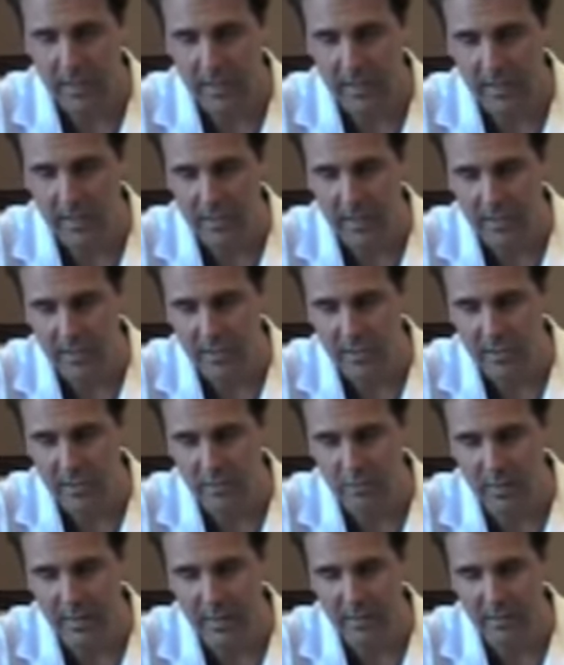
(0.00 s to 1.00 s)
and
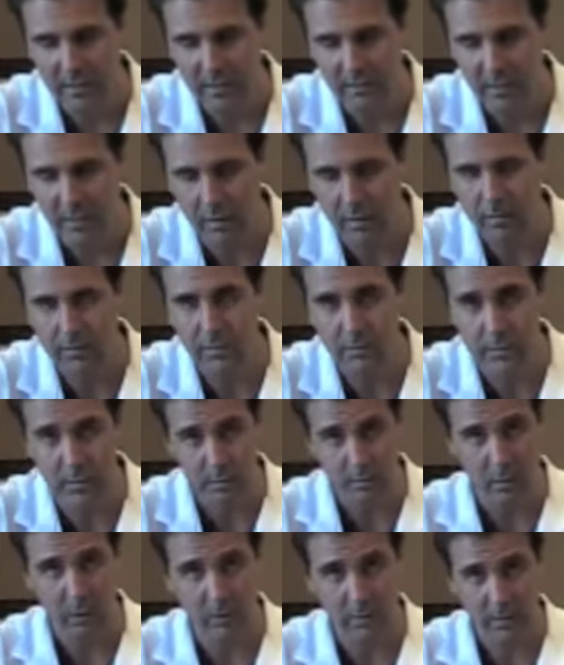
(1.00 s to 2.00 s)
actually may develop some
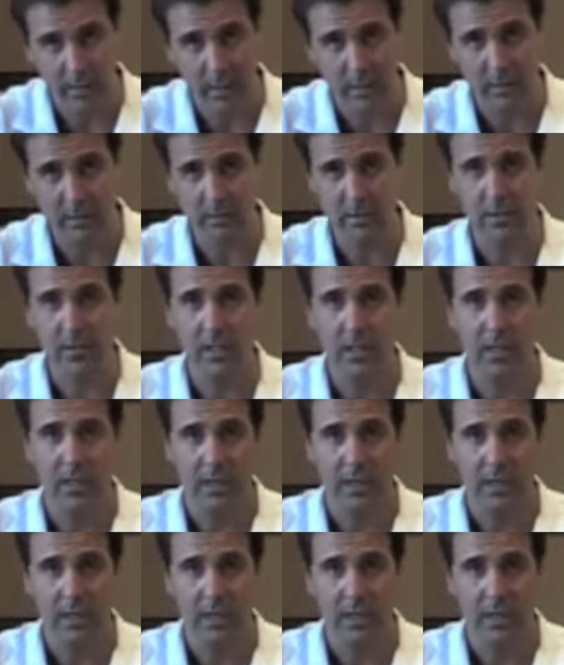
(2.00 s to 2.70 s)
small tears